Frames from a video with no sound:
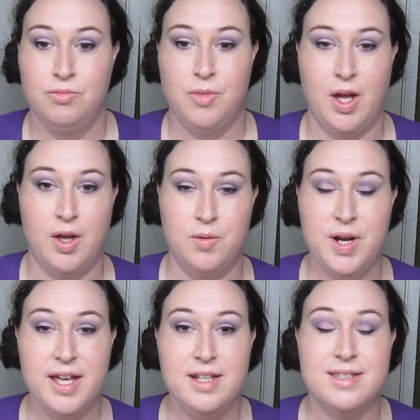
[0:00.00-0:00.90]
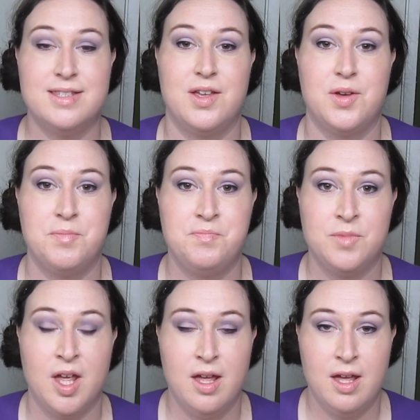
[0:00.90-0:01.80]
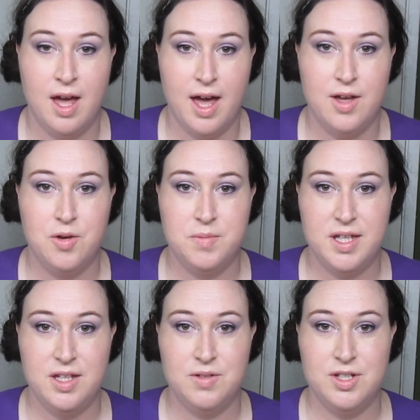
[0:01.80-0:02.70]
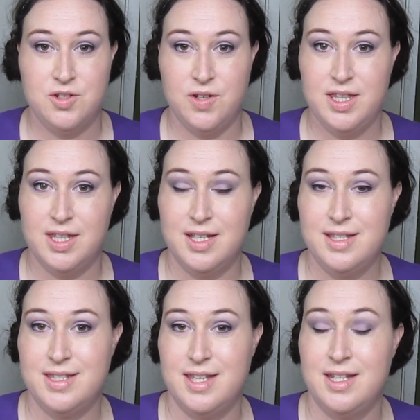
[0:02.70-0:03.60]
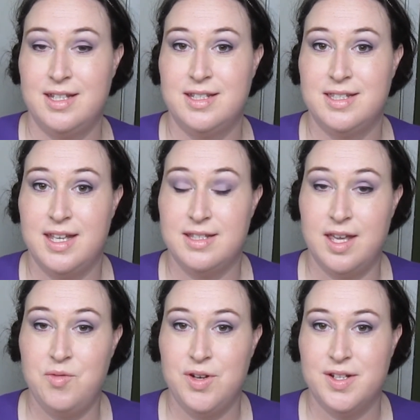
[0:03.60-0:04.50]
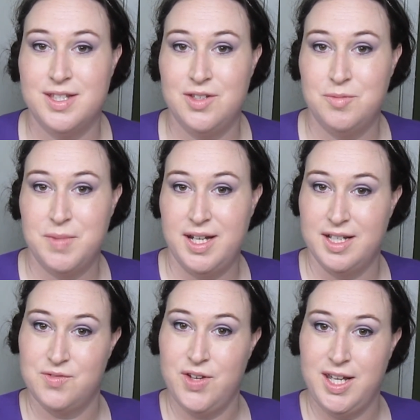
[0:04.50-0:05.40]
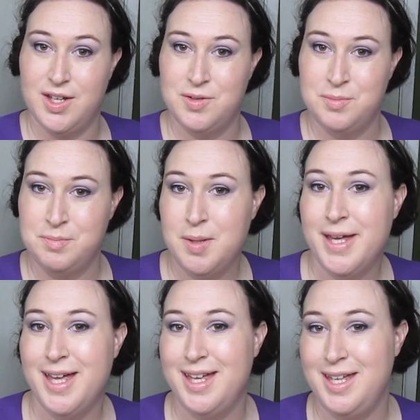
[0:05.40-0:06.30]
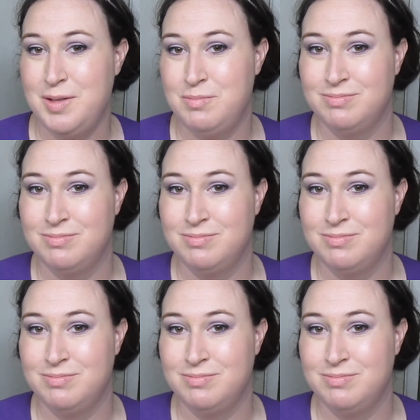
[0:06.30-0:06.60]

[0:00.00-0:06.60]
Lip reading: Alright, so I hope that you enjoyed this, and stay safe, and I'll see you in my next video. Bye-bye!